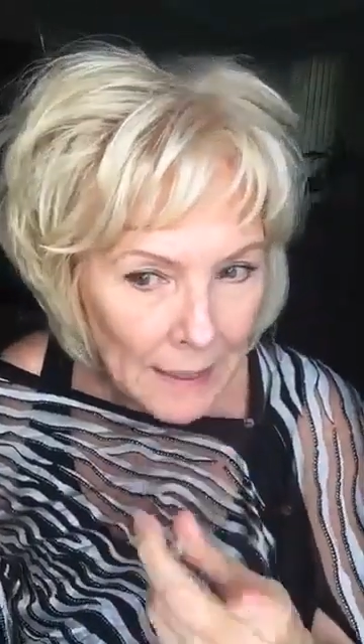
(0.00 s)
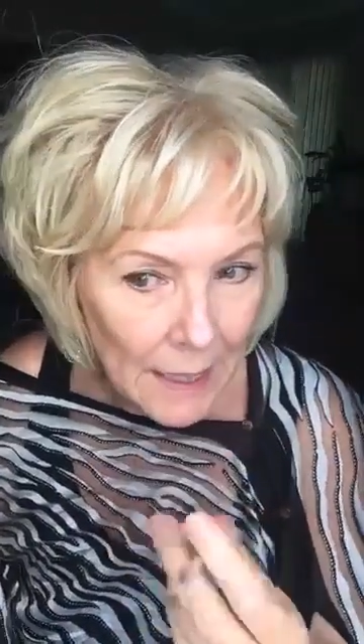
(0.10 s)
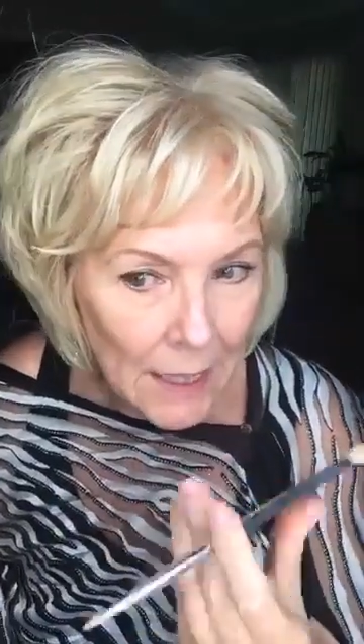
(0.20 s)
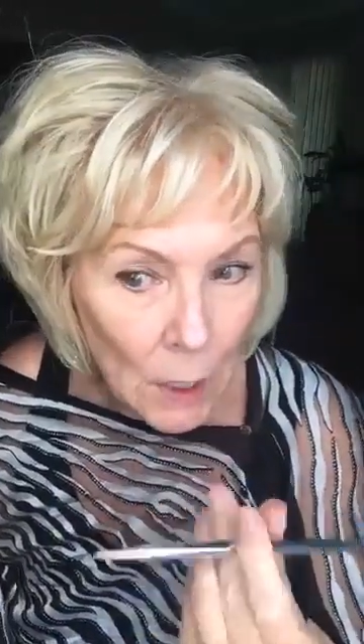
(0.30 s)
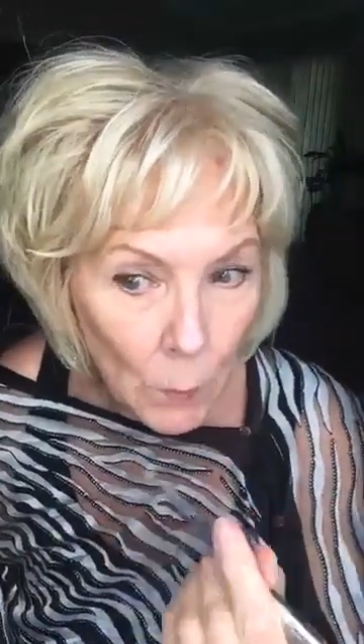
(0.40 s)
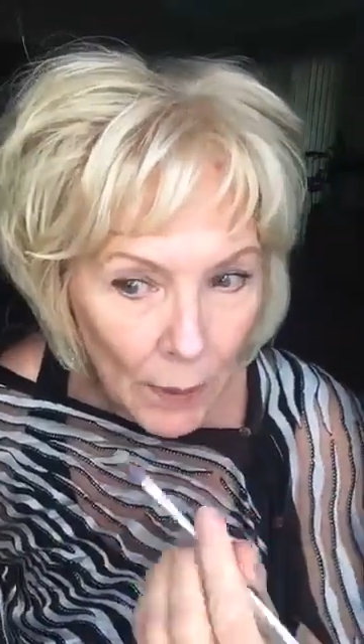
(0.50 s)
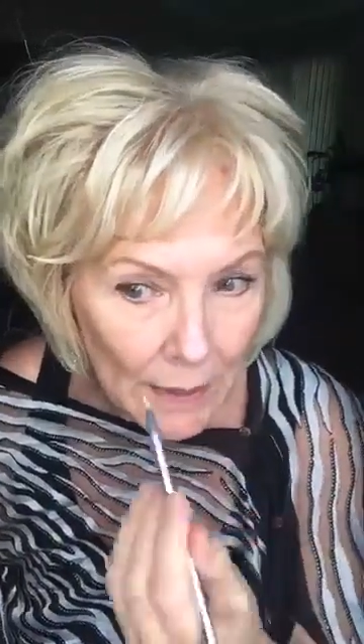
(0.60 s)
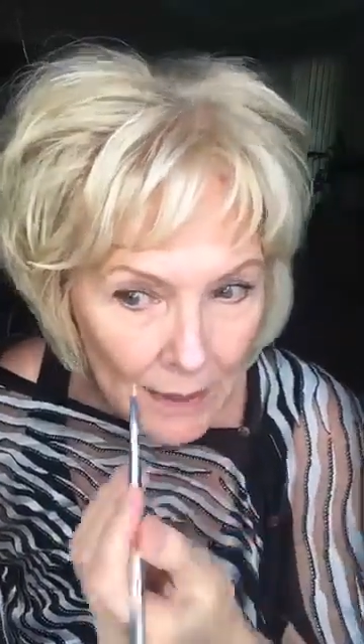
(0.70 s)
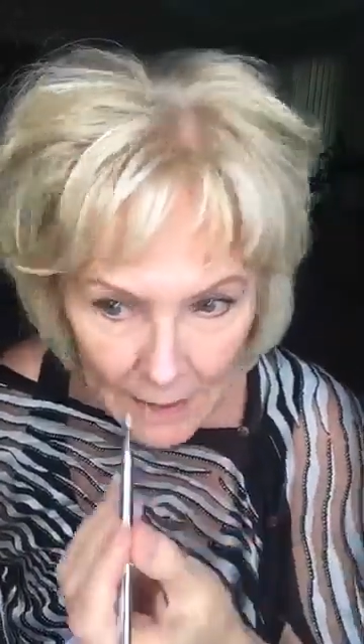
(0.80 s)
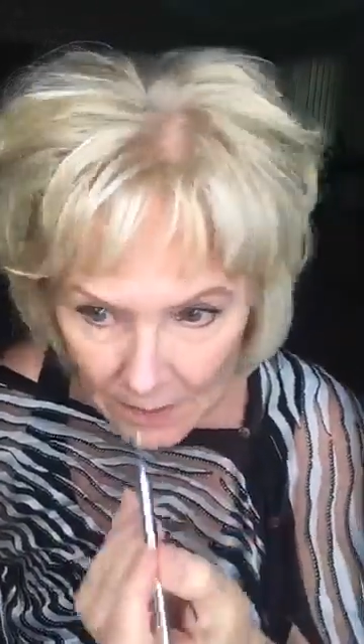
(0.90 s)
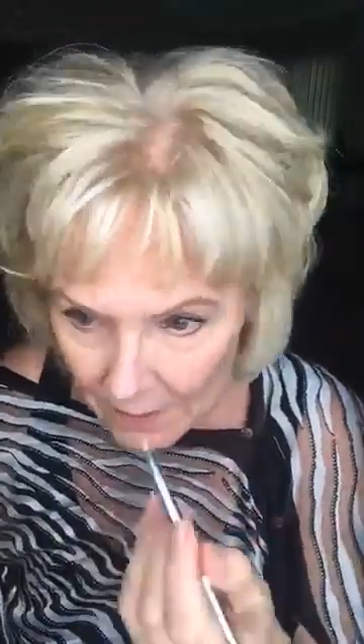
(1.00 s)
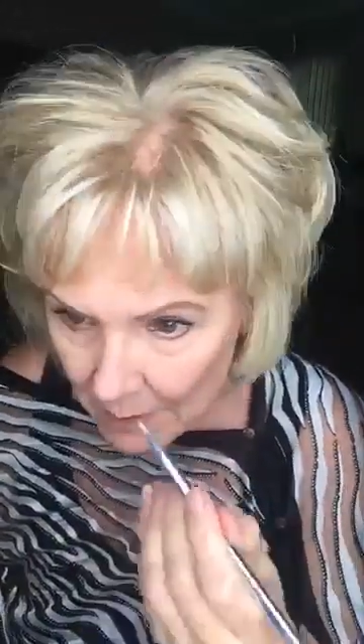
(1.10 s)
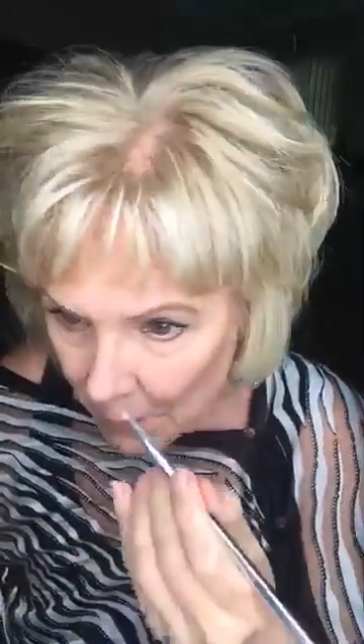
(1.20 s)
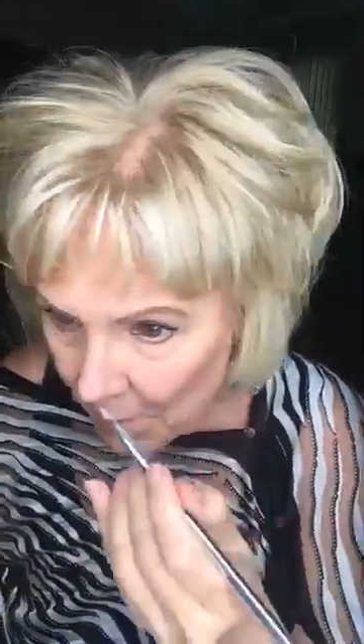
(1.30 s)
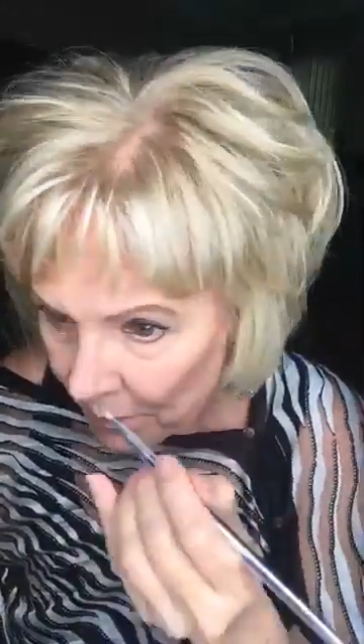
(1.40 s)
Any redness
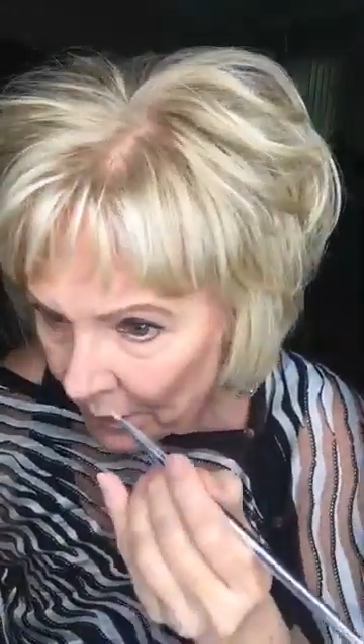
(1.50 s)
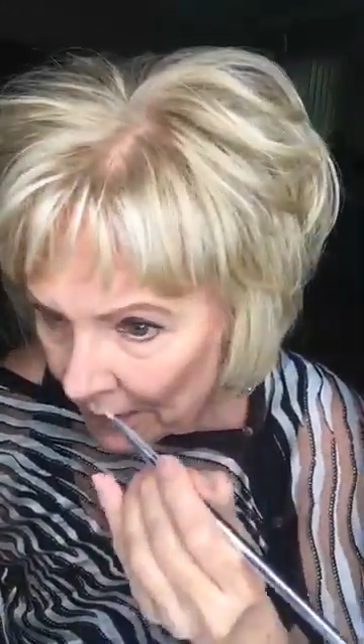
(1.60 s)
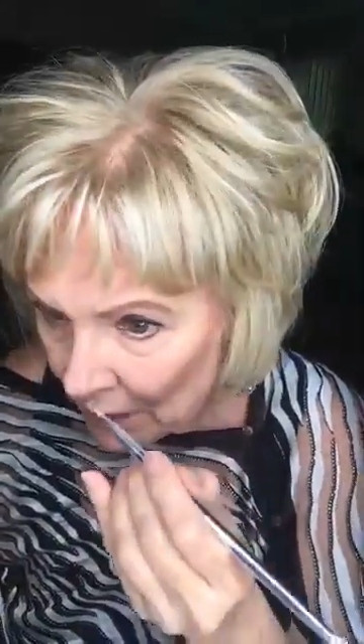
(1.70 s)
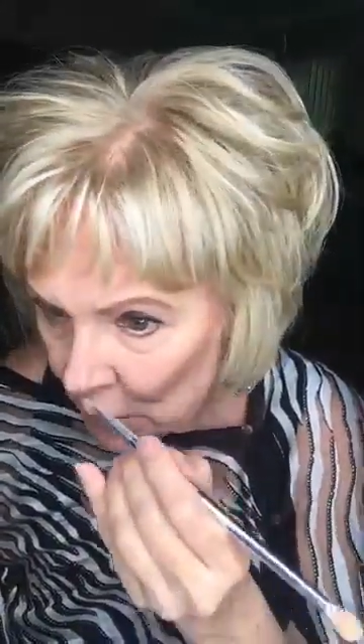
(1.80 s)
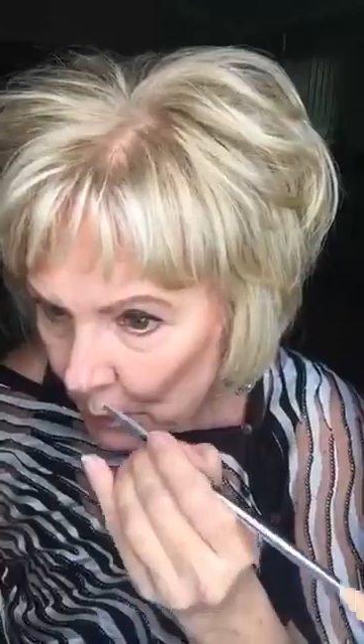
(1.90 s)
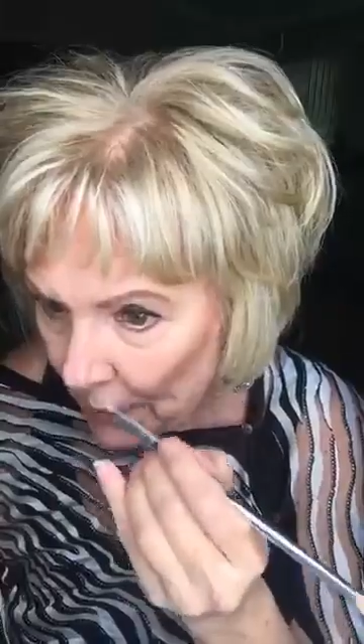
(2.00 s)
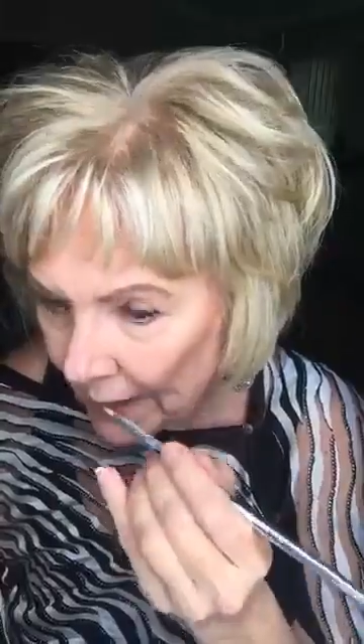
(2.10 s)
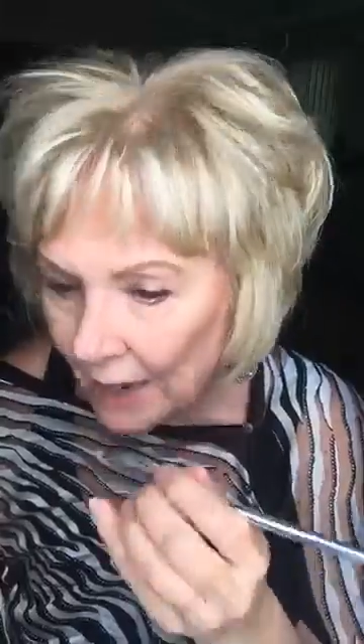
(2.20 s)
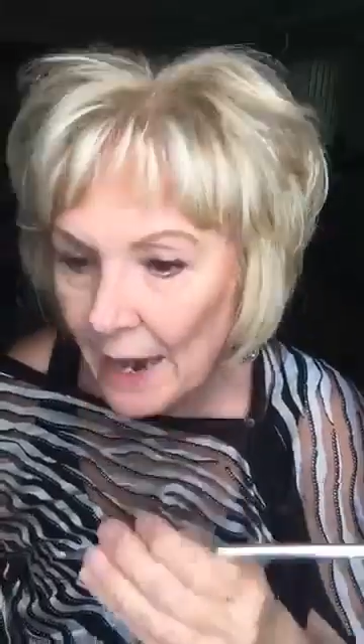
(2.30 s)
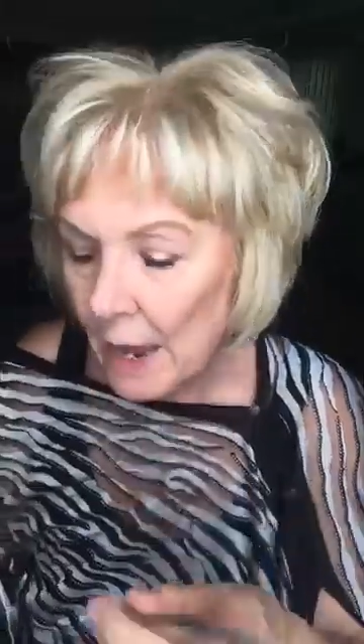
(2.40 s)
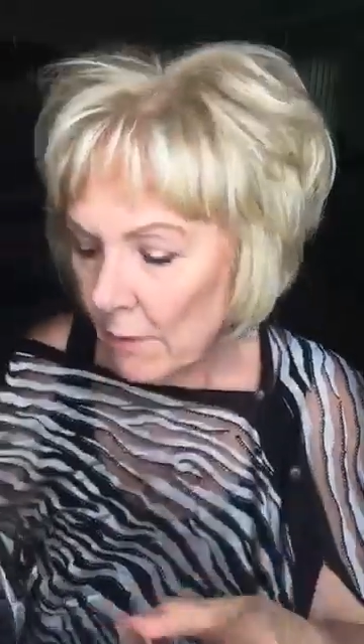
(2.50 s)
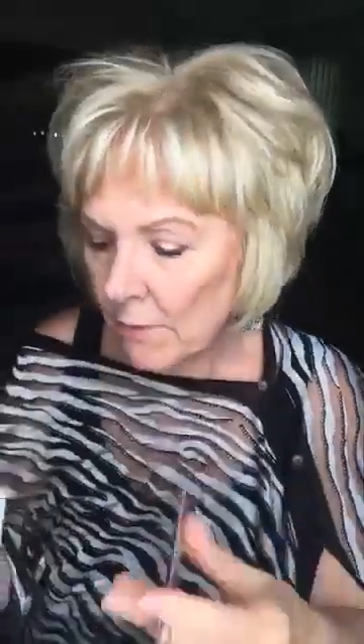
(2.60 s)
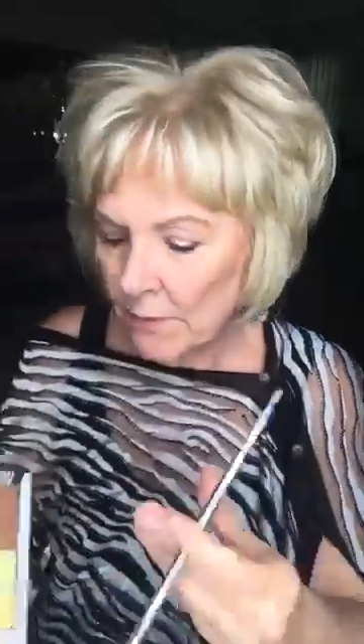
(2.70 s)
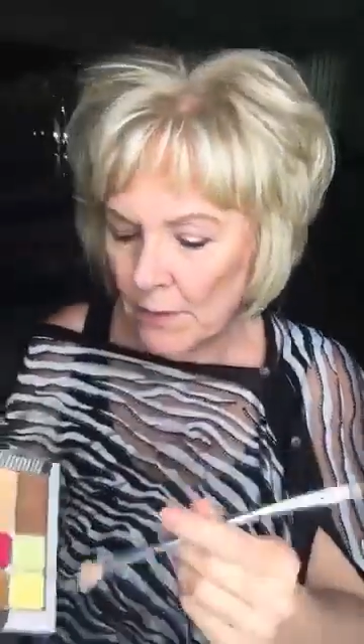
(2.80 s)
that you might have,